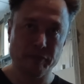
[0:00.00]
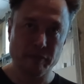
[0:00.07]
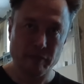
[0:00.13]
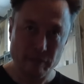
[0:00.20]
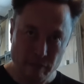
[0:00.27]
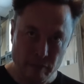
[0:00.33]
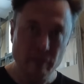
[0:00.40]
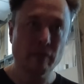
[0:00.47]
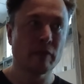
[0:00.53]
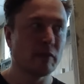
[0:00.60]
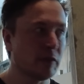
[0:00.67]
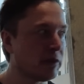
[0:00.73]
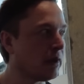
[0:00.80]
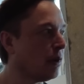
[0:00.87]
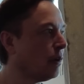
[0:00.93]
Cool.
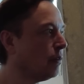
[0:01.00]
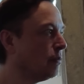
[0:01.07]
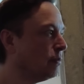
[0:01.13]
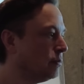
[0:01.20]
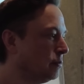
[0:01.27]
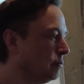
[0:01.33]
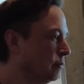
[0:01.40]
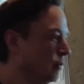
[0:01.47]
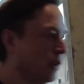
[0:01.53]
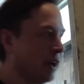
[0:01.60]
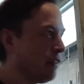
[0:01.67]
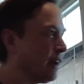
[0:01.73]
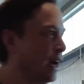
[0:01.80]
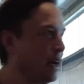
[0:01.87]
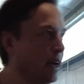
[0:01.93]
So yes. we
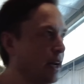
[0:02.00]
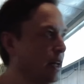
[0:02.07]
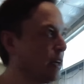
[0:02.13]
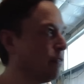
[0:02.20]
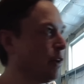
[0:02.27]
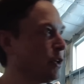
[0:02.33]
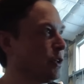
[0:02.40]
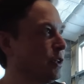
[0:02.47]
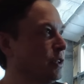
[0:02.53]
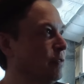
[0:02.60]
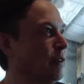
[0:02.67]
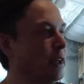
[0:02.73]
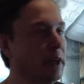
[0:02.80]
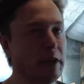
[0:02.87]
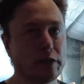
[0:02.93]
never had any combustion
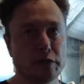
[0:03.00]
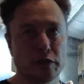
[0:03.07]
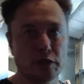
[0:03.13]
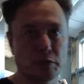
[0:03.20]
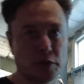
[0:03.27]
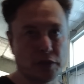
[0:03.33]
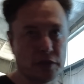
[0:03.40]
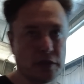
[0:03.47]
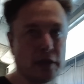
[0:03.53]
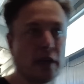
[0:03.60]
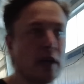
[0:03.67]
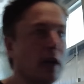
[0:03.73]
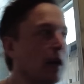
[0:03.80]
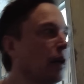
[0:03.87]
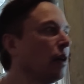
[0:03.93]
instability issues, which is
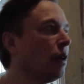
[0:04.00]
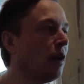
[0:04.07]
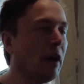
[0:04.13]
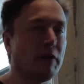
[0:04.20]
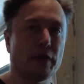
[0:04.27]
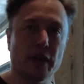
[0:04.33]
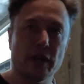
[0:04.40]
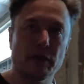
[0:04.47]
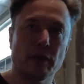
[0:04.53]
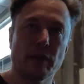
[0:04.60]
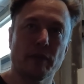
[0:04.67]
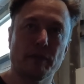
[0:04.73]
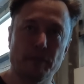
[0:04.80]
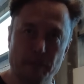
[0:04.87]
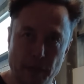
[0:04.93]
also often a
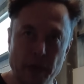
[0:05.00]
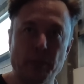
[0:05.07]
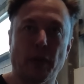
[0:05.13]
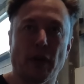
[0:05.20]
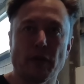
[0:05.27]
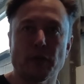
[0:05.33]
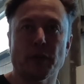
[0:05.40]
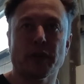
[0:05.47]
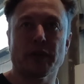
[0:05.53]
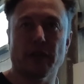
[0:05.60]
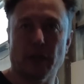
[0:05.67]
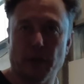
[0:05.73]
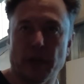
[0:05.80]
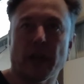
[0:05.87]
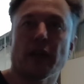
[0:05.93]
big problem with
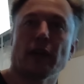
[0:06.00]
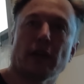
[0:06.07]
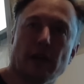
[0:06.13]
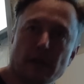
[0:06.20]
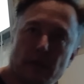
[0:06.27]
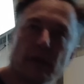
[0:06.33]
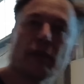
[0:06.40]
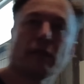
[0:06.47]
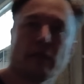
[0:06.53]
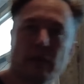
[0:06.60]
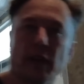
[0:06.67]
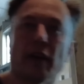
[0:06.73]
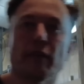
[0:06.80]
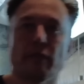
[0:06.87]
liquid uh, yeah.